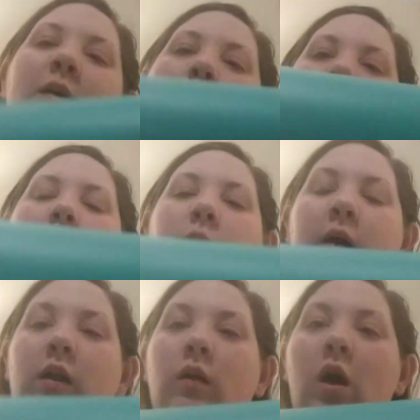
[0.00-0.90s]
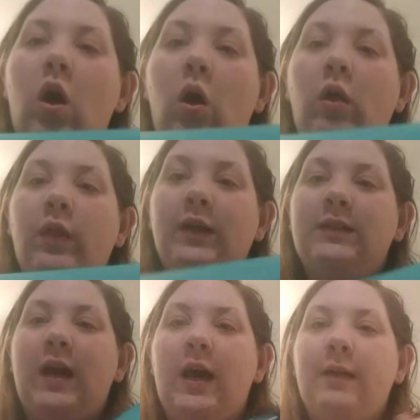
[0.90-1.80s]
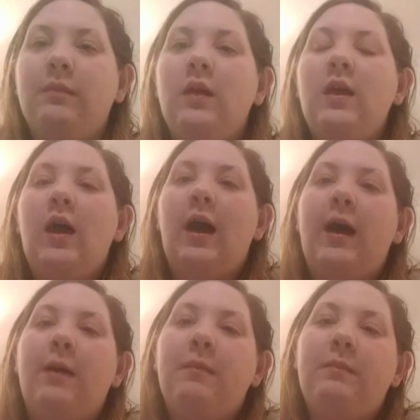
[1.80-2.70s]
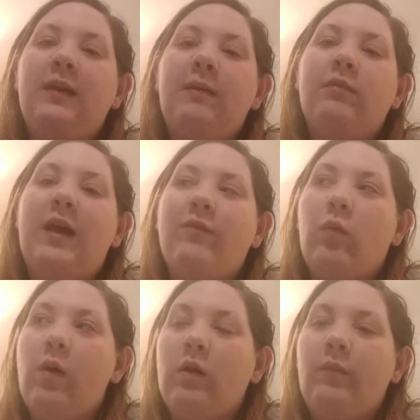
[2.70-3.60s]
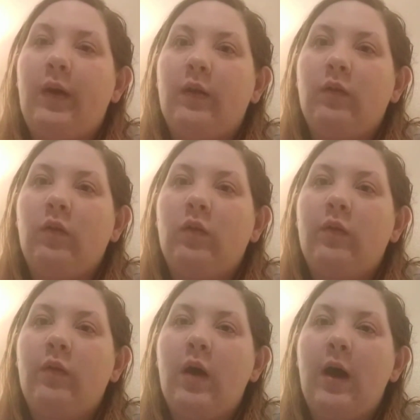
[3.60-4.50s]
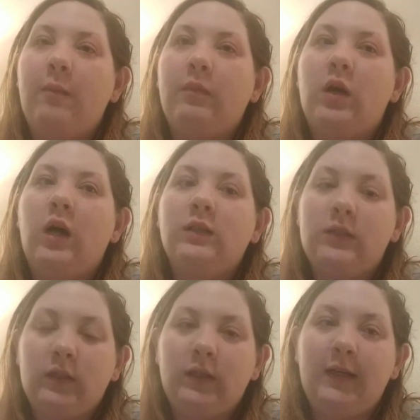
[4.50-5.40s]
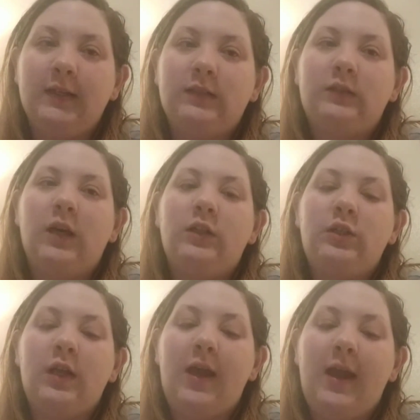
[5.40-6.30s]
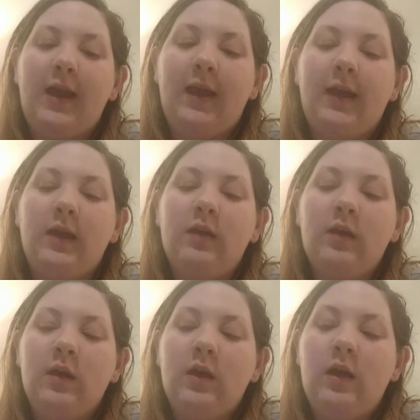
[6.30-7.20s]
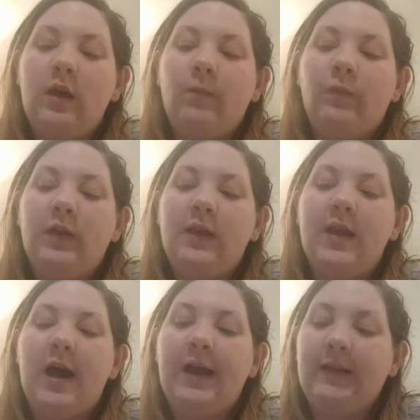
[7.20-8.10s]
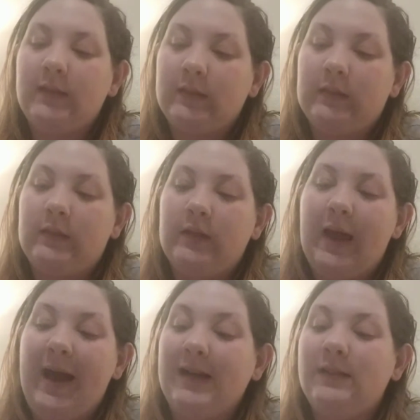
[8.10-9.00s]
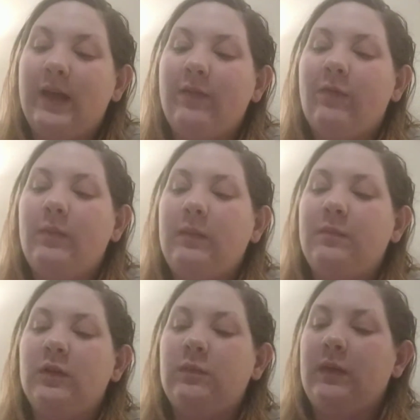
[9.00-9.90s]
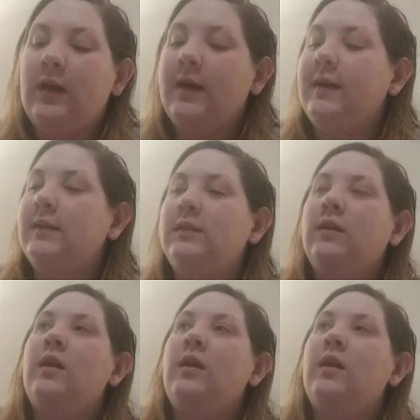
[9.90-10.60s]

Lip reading: a water bottle all the time. Being able to have a water bottle constantly is such a nice asset for me, just because